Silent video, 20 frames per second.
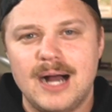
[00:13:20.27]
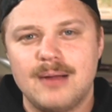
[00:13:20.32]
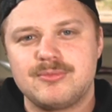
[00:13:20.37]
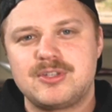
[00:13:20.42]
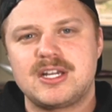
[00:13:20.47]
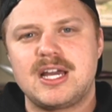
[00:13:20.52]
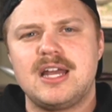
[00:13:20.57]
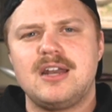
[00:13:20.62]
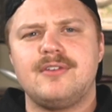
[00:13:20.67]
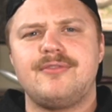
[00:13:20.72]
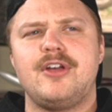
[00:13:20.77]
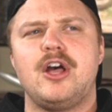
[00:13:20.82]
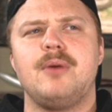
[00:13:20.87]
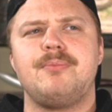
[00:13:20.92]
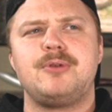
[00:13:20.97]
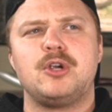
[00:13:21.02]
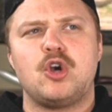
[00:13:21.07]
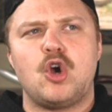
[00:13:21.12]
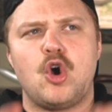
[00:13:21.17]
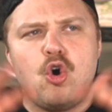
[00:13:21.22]
to kind of help
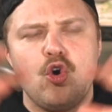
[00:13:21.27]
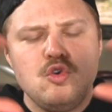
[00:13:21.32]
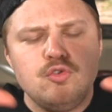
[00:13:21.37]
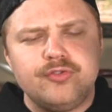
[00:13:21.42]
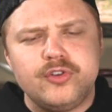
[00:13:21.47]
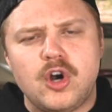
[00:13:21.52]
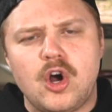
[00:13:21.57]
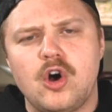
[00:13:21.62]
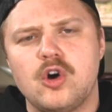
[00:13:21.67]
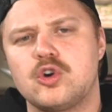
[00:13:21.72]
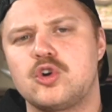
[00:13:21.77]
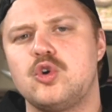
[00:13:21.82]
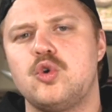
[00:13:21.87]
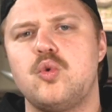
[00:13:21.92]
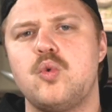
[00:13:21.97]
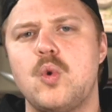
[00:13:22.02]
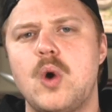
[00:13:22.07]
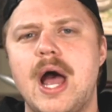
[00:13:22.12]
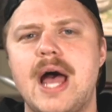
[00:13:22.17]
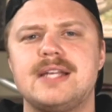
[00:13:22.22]
your overall
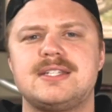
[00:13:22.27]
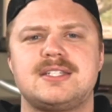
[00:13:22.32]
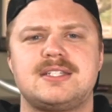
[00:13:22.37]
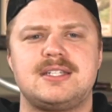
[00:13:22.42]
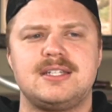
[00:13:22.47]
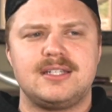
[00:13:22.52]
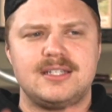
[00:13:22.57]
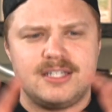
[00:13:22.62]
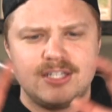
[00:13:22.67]
quest,